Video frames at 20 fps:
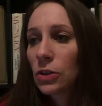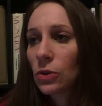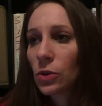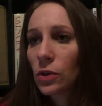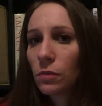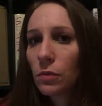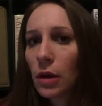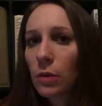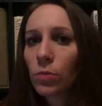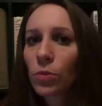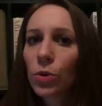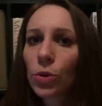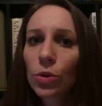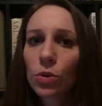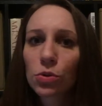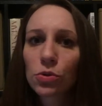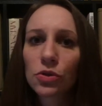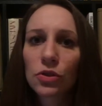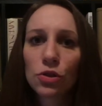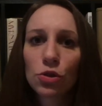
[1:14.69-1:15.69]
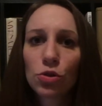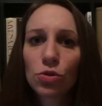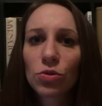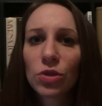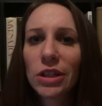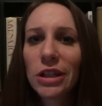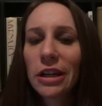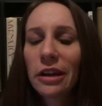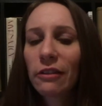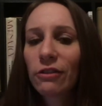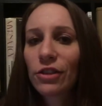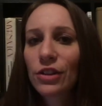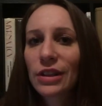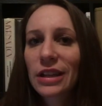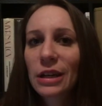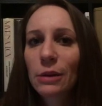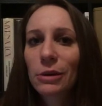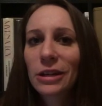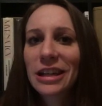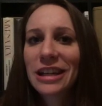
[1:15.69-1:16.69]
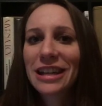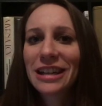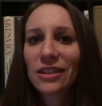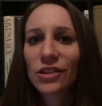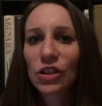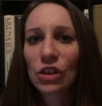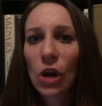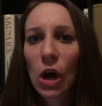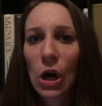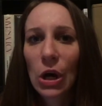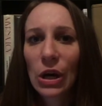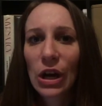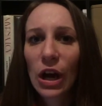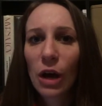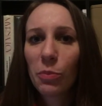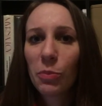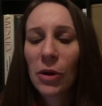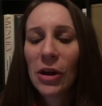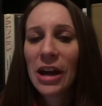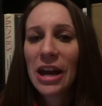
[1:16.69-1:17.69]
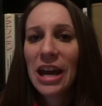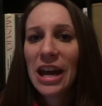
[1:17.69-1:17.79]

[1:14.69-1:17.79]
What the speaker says: He remembers the street and everything, but he gets caught up